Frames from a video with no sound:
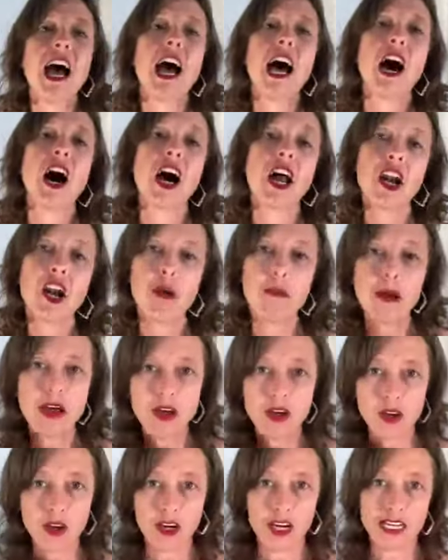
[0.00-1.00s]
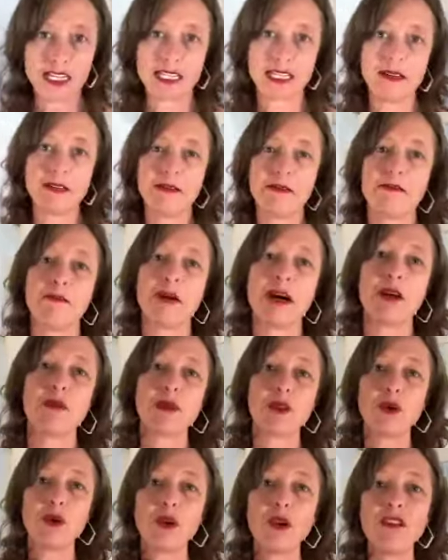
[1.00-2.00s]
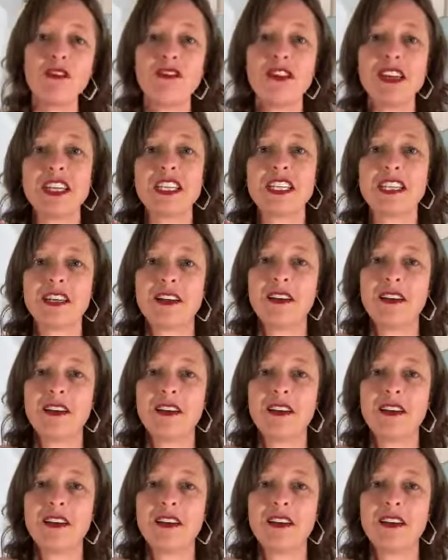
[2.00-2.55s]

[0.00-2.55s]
I don't know about you guys, but with all of this